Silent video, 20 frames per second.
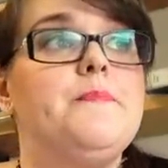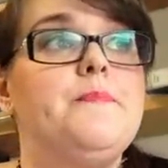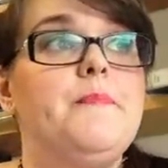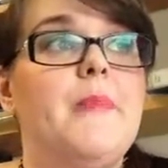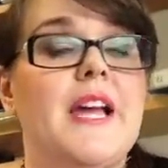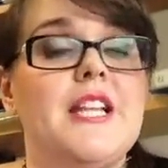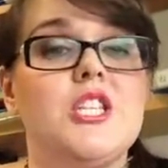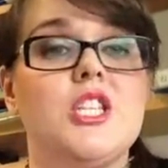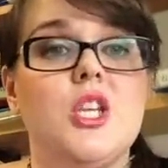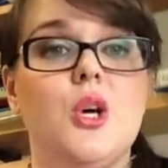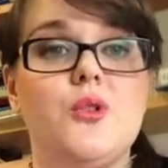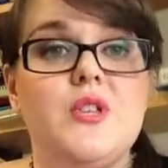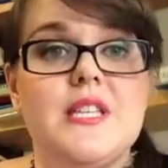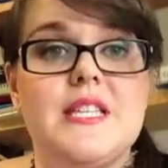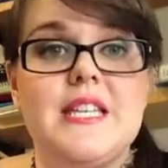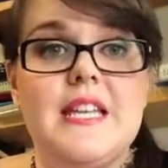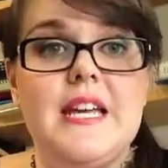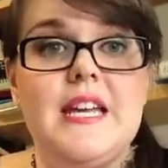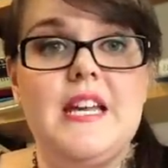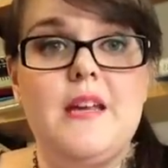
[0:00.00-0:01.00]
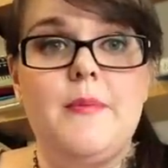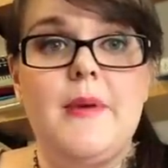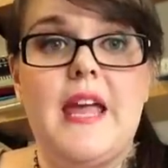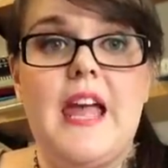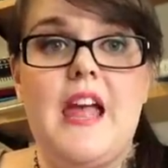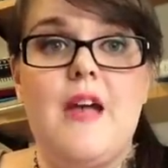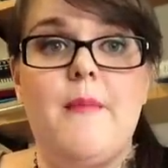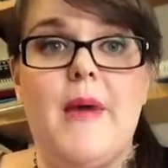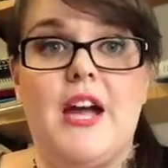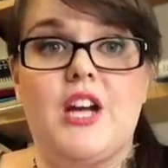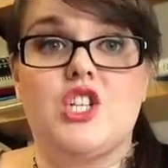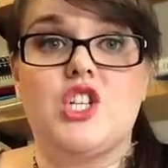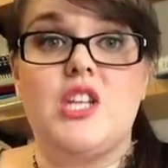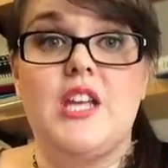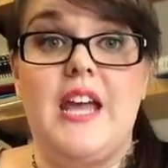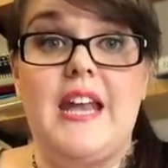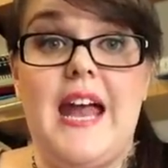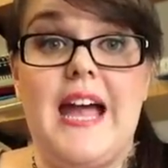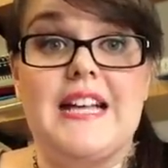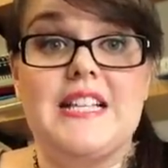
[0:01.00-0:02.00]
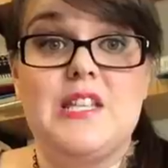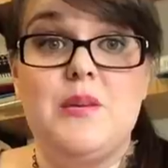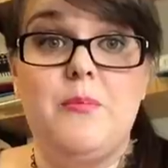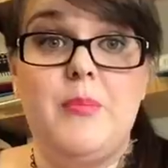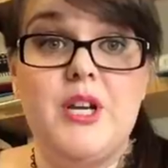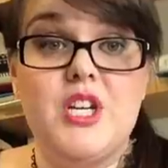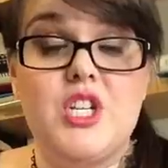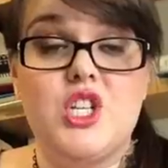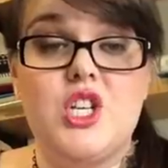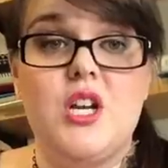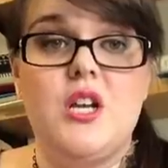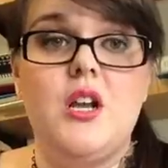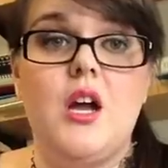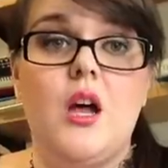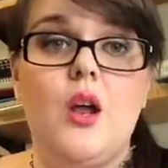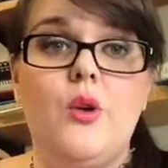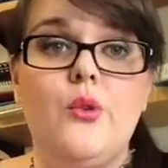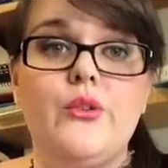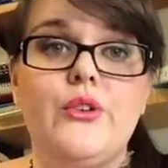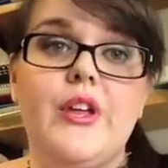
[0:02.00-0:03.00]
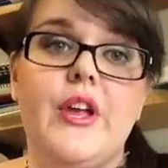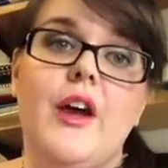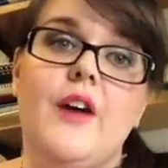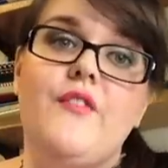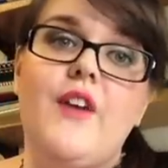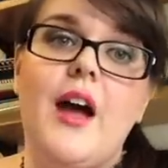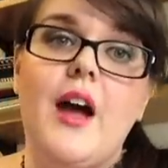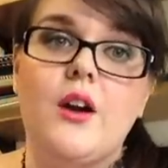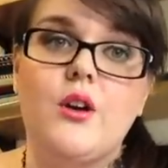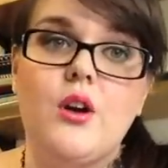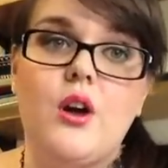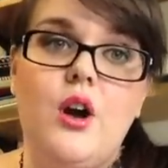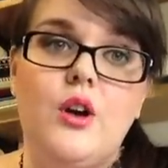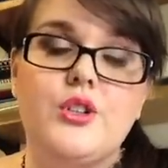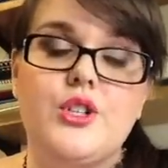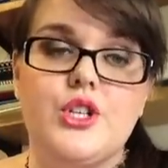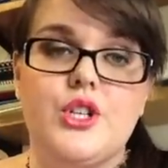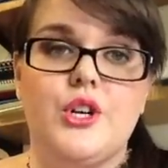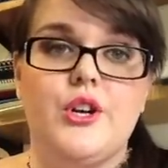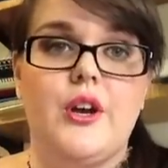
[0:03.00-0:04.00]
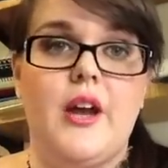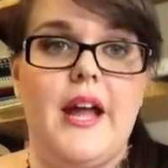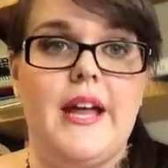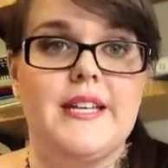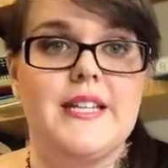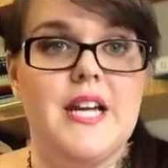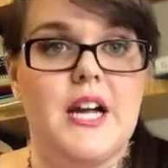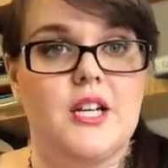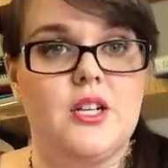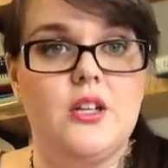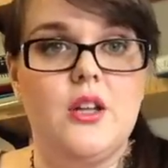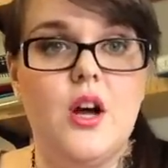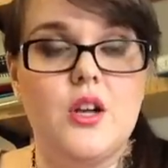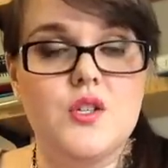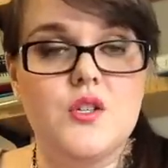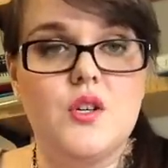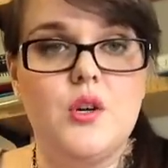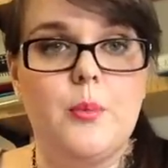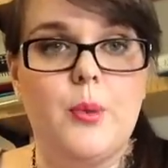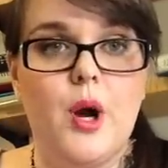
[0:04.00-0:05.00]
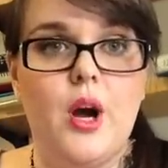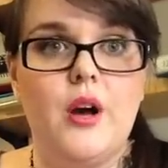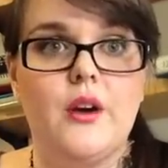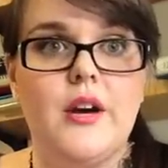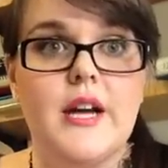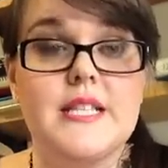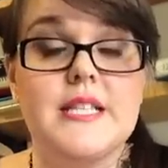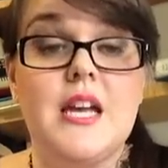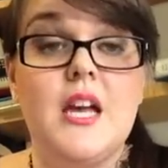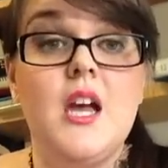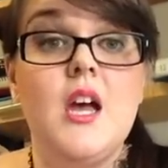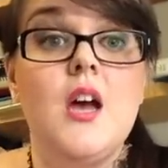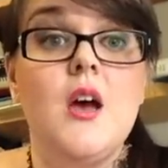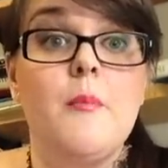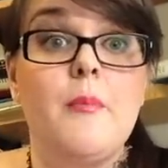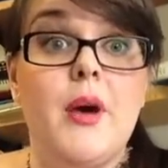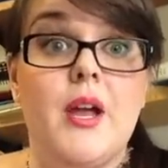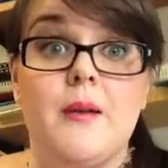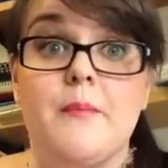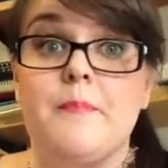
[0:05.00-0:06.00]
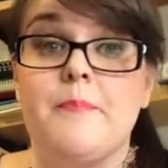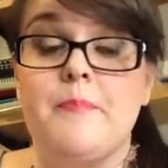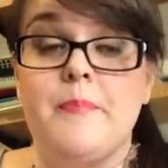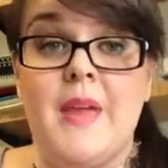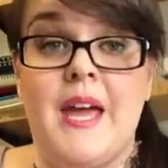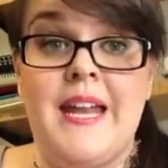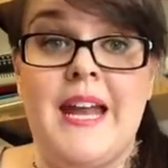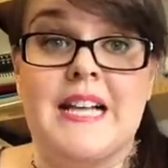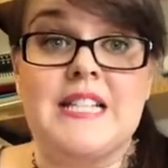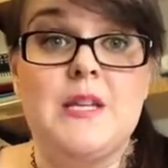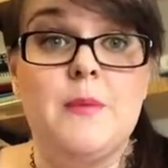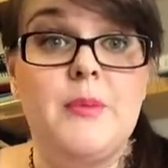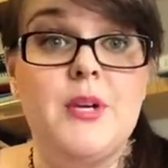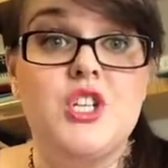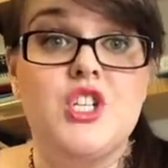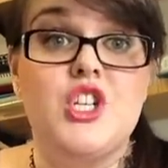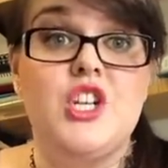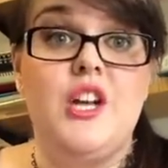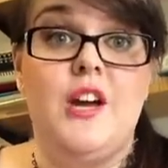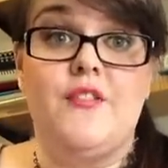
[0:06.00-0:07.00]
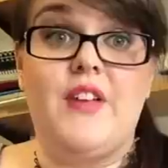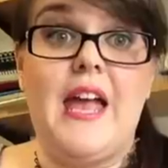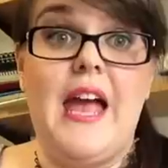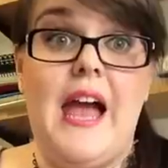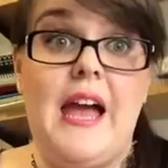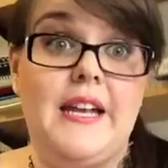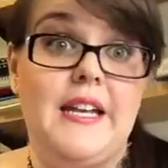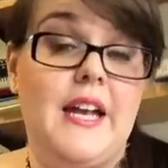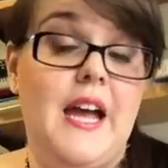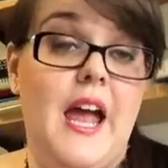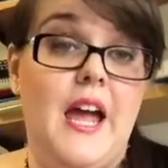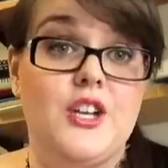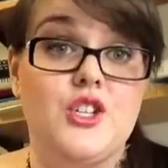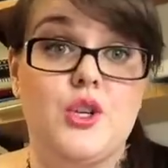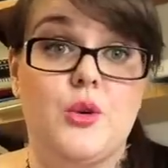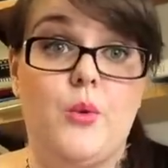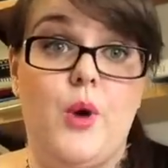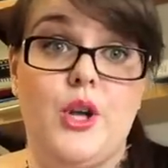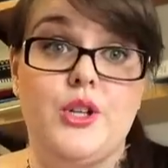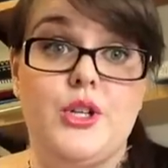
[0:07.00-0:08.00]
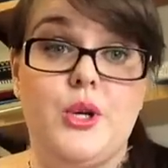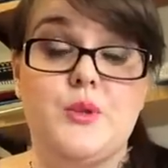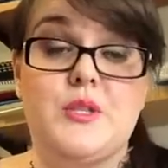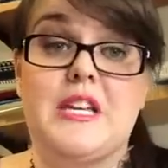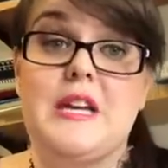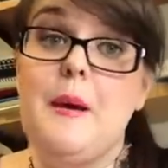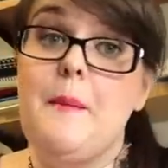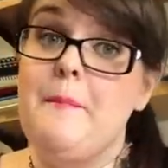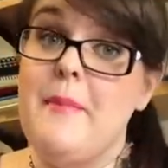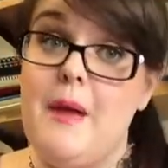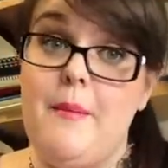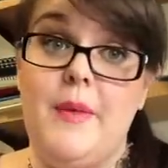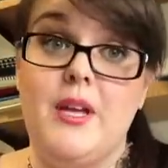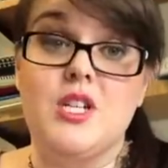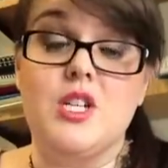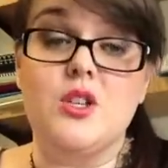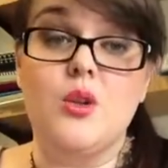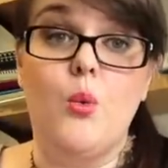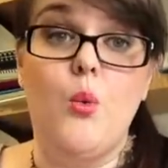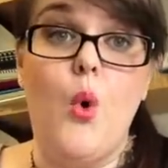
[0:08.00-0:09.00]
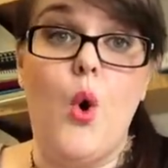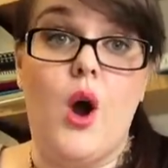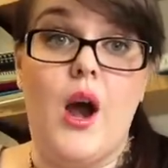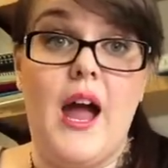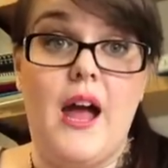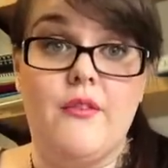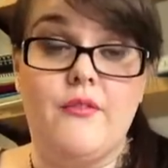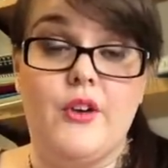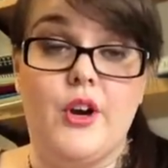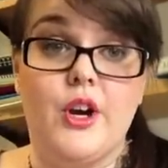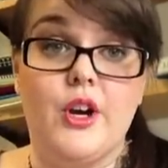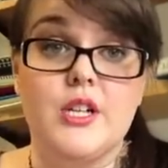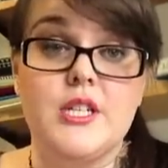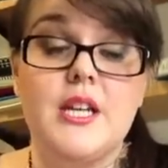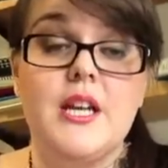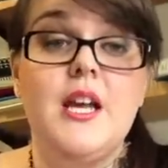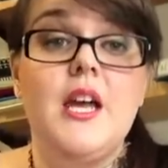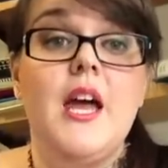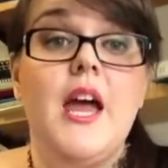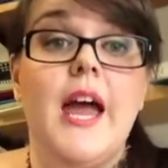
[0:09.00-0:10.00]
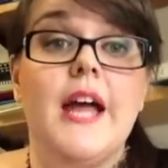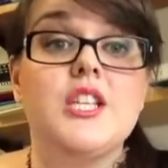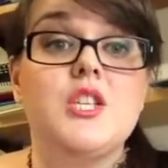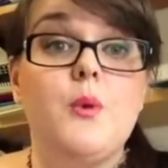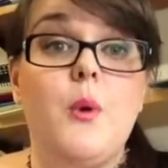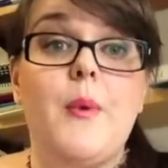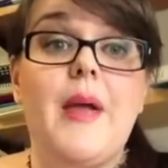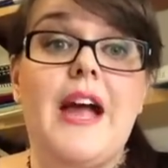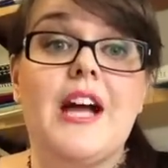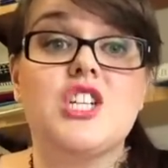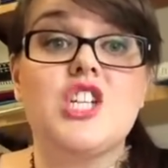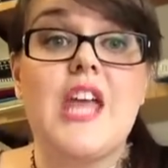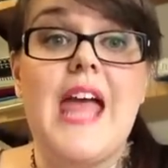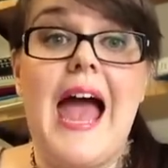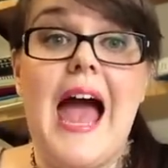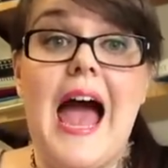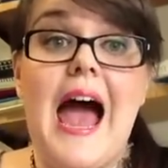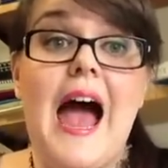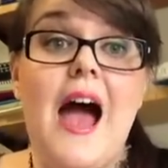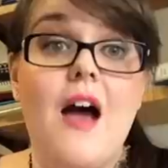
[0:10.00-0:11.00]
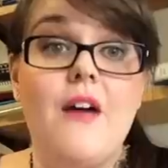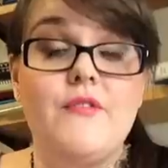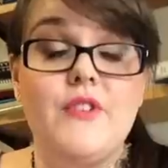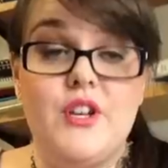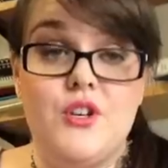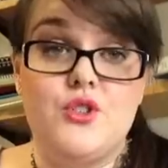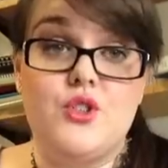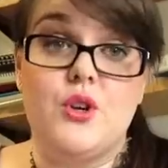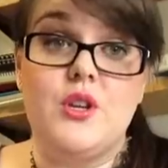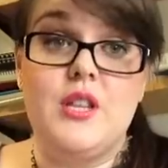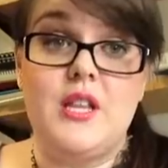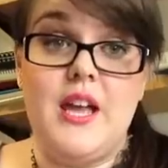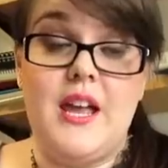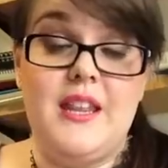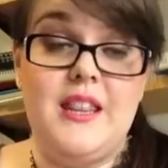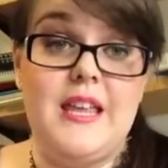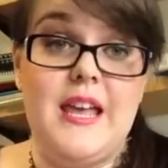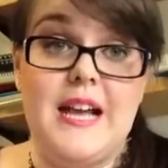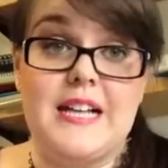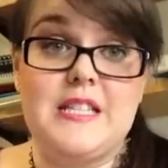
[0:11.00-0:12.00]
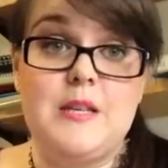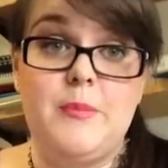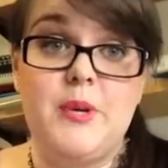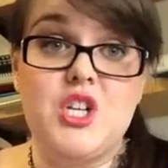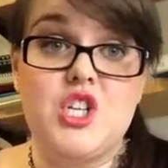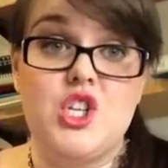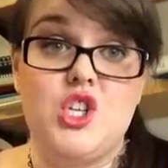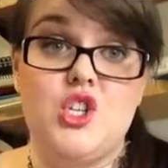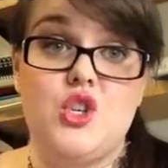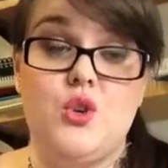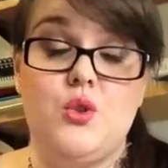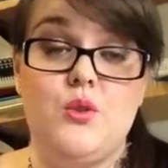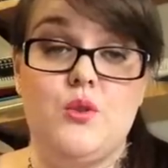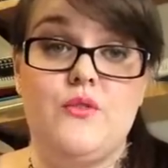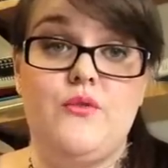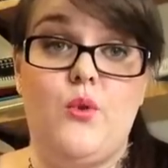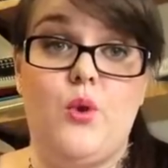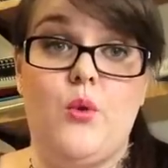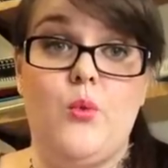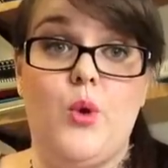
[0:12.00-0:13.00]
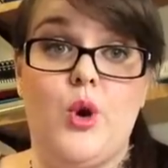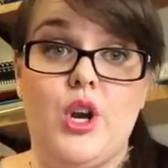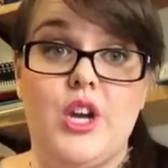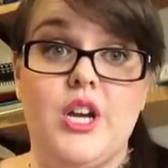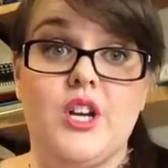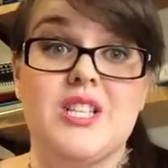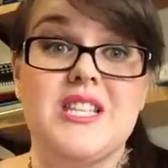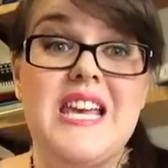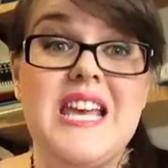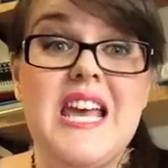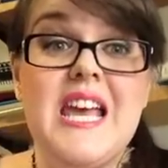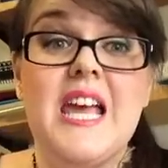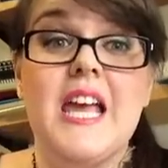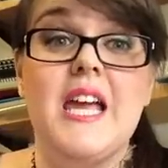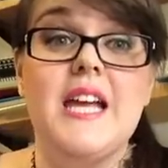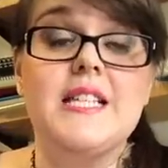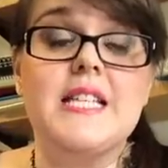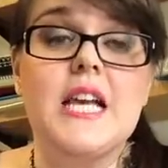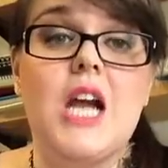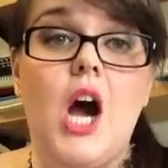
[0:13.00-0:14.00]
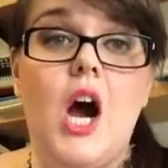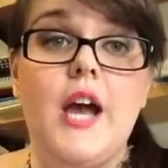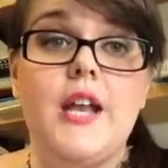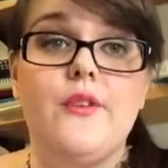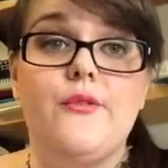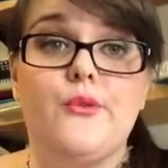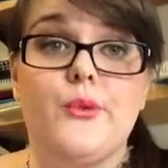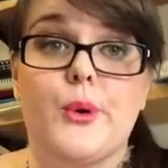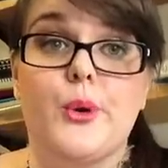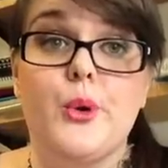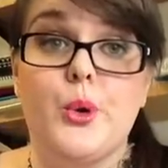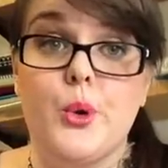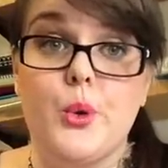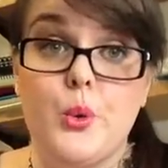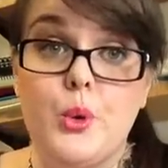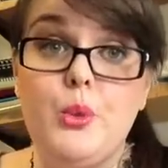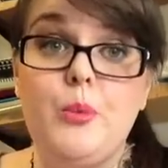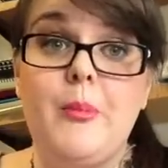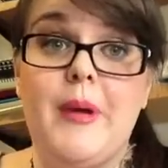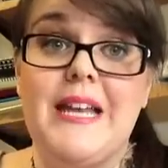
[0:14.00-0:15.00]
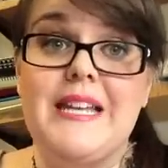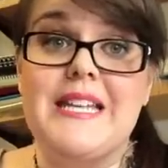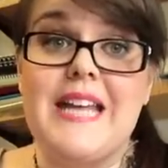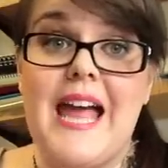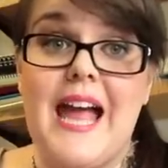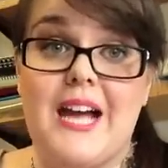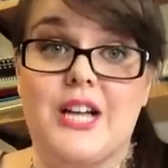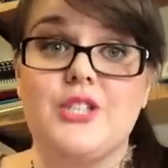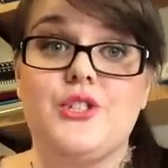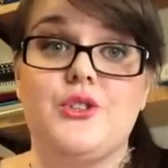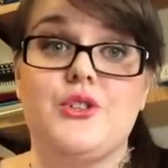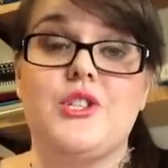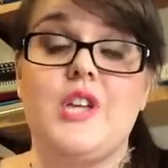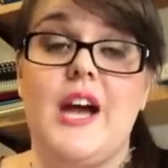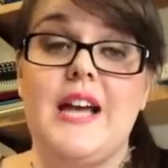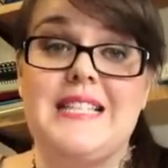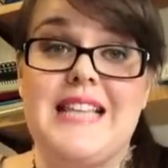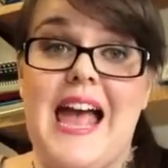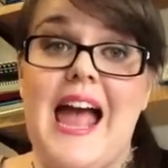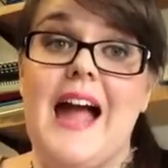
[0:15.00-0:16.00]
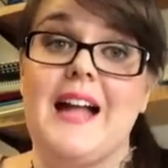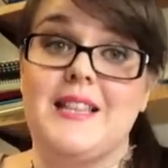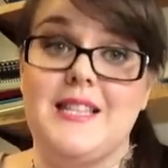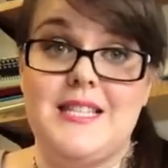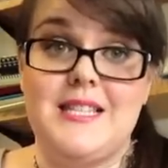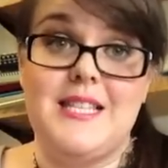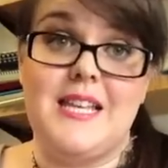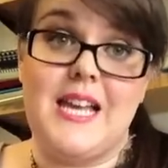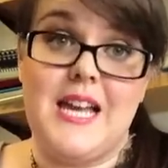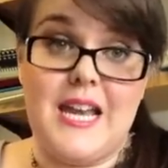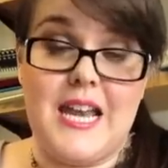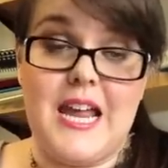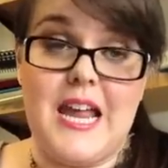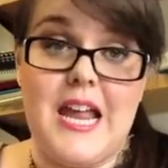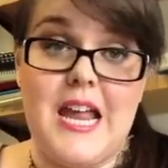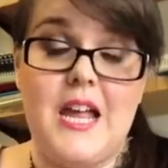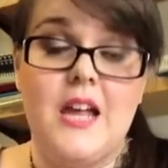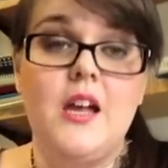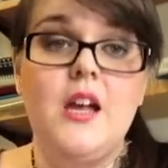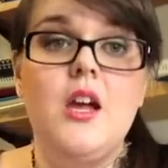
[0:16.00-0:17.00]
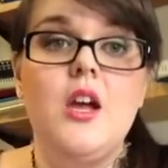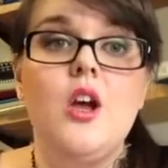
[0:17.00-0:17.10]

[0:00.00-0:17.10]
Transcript: And so the CNE became actually an exhibition not only of agriculture and technological progress, but an exhibition of Canada and Toronto's commitment to the war effort. And so what we actually have in the exhibition during those 4 war years is a kind of recruitment exercise at the CNE.